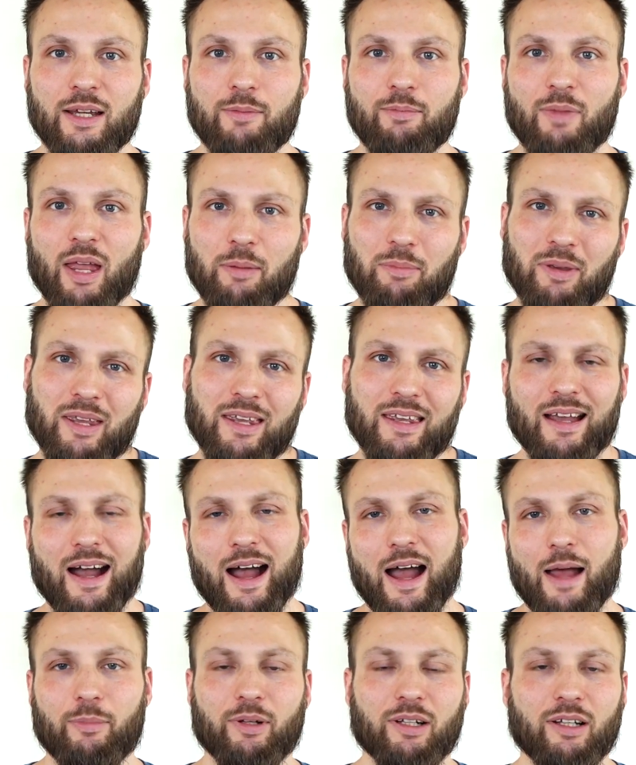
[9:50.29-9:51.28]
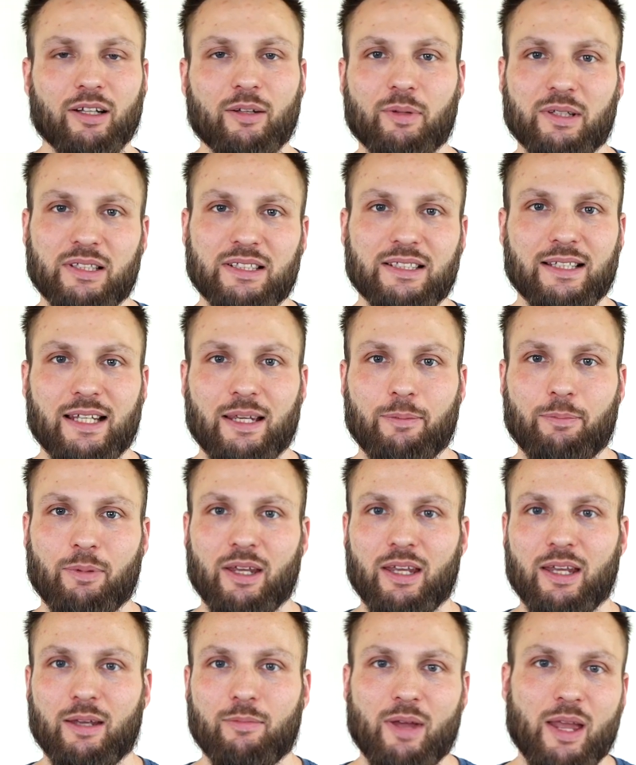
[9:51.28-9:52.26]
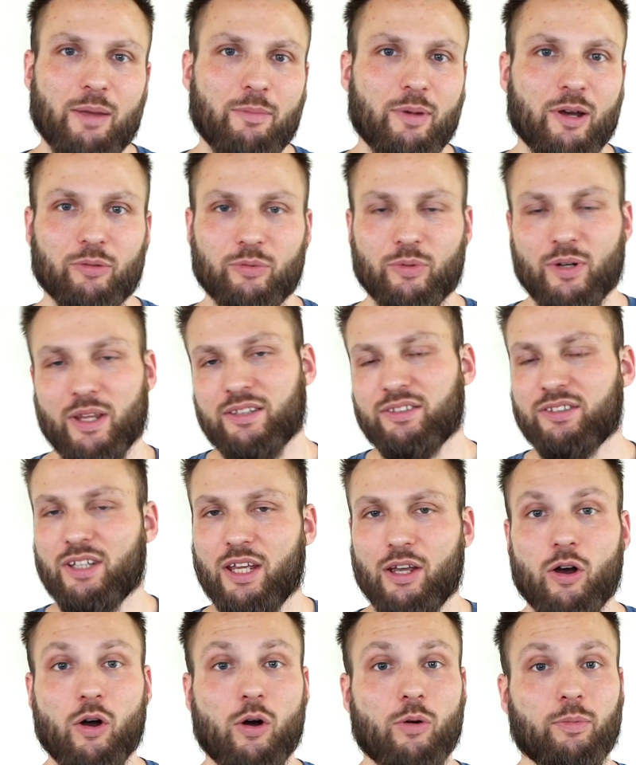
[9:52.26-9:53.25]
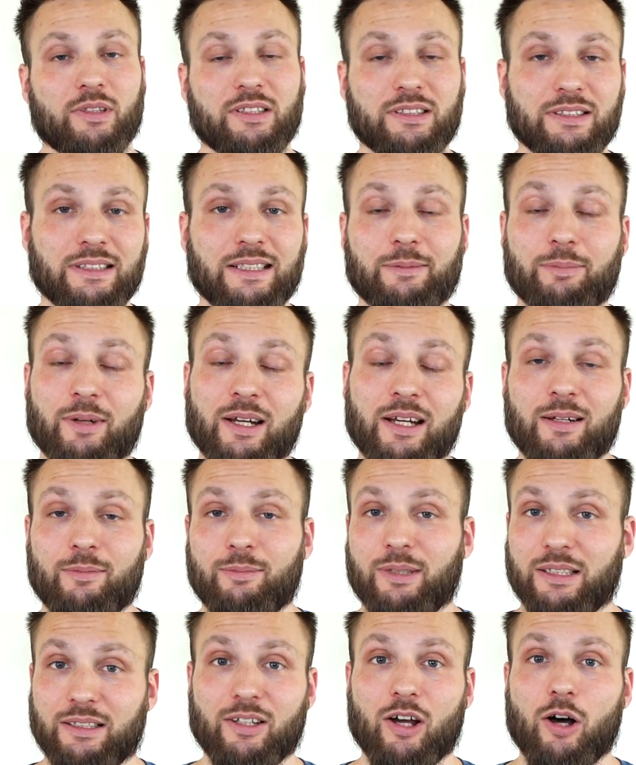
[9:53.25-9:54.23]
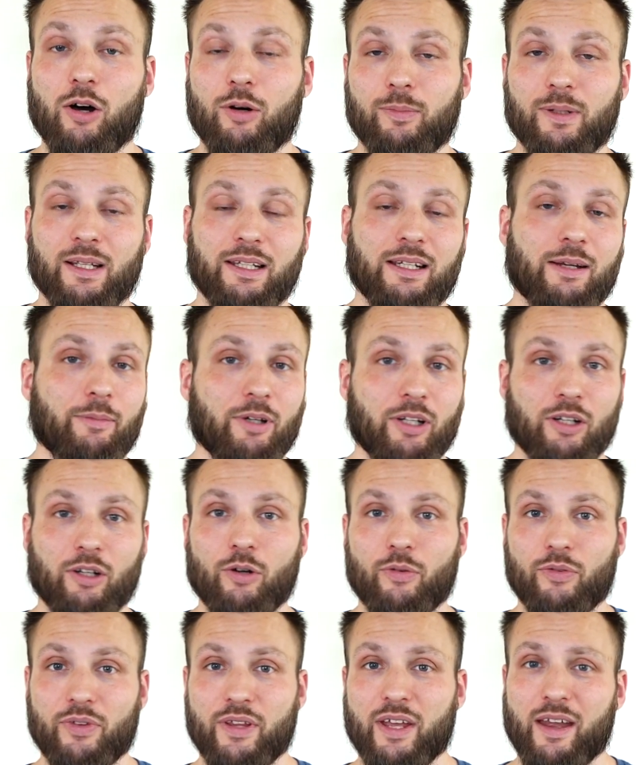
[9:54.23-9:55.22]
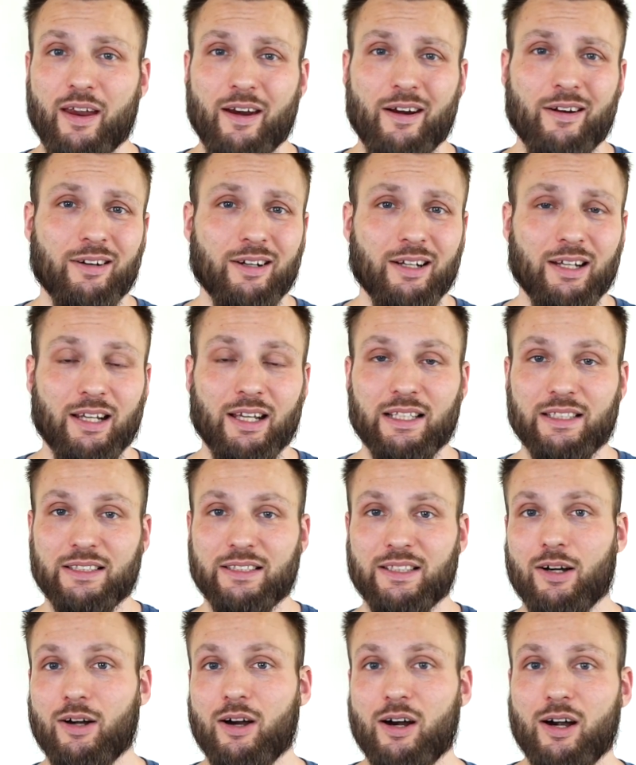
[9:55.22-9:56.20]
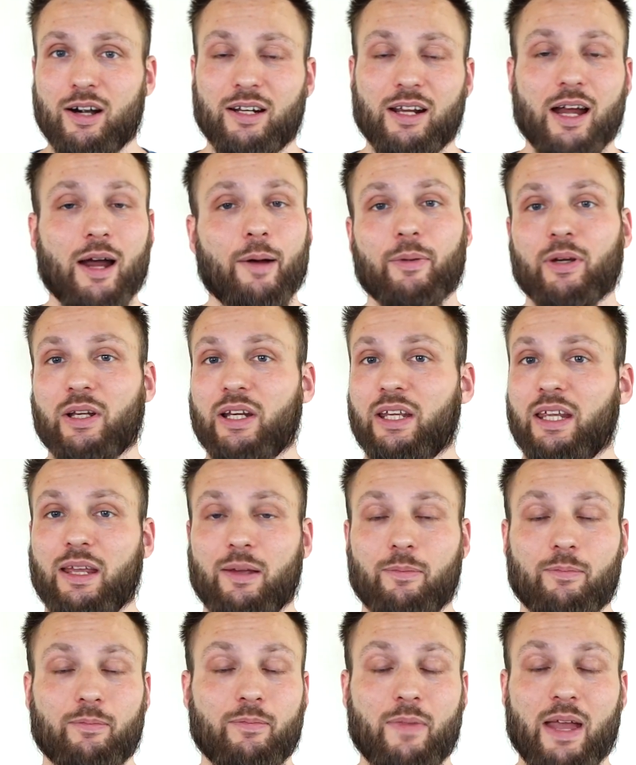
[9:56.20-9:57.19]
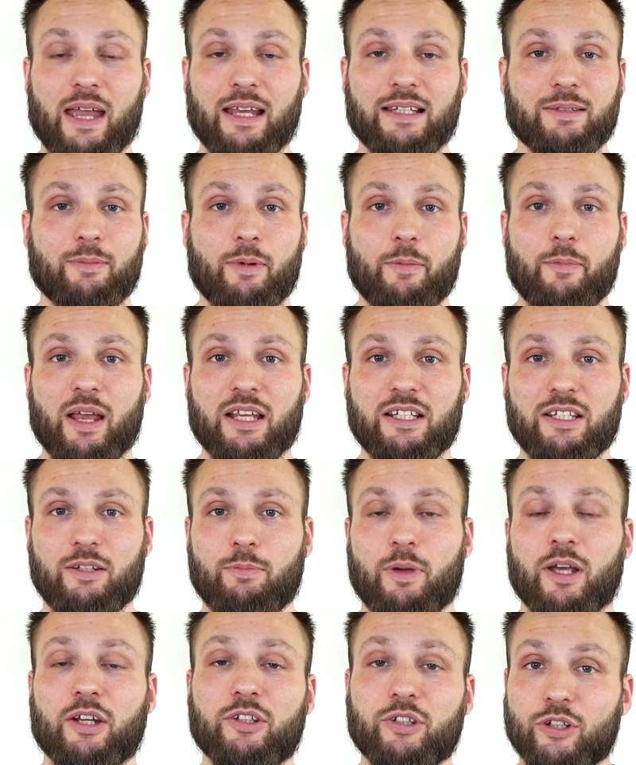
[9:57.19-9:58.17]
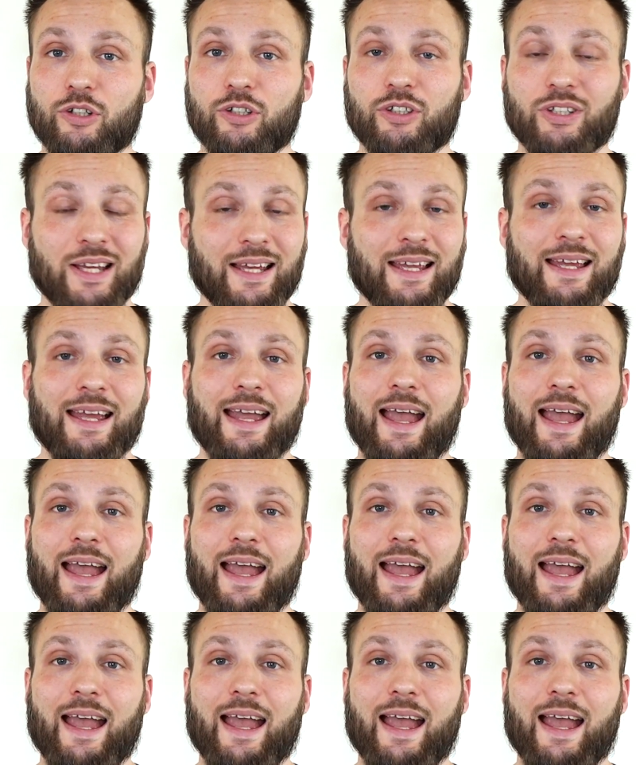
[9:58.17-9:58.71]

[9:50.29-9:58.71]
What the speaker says: Maybe I'm a little bit sleepy, maybe I would rather stay home and sleep, but no, like I'm gonna go there, it's dark, I'm gonna make some amazing pictures,